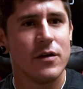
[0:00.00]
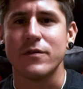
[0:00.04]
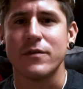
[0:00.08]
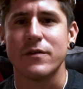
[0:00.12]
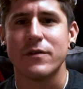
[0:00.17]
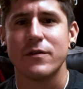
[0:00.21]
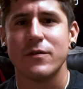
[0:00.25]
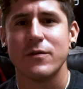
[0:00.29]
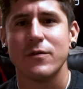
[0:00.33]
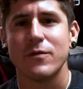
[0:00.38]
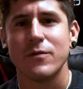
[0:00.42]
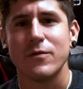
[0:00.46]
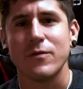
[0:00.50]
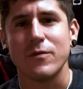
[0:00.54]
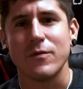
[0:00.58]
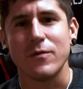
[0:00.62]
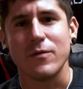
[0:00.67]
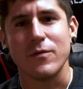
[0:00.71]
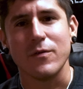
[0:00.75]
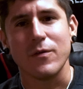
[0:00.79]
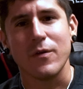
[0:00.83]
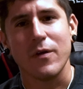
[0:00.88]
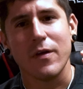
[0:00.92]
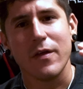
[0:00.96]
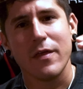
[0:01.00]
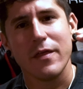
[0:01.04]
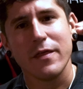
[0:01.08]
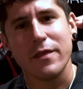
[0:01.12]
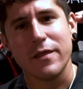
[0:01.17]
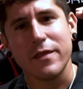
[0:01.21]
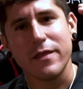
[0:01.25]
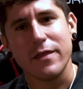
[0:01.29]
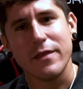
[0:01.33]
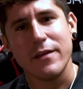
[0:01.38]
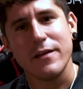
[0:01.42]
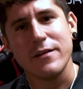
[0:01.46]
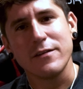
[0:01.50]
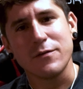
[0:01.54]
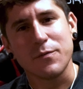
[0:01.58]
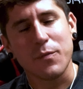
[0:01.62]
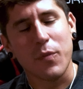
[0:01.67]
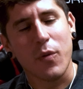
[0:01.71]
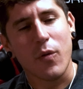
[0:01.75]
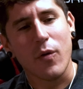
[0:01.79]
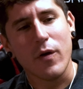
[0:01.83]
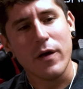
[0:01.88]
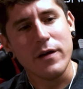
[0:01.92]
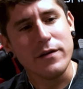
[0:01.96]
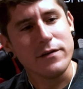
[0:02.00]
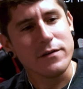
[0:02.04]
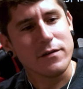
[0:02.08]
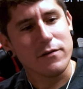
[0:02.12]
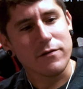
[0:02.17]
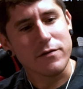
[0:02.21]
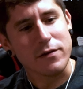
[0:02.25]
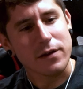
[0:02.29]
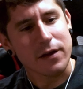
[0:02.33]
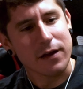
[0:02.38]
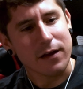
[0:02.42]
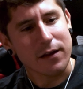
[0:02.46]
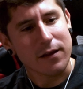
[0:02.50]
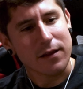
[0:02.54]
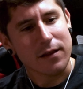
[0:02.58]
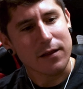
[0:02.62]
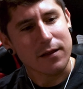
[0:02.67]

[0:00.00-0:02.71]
to these points of, like,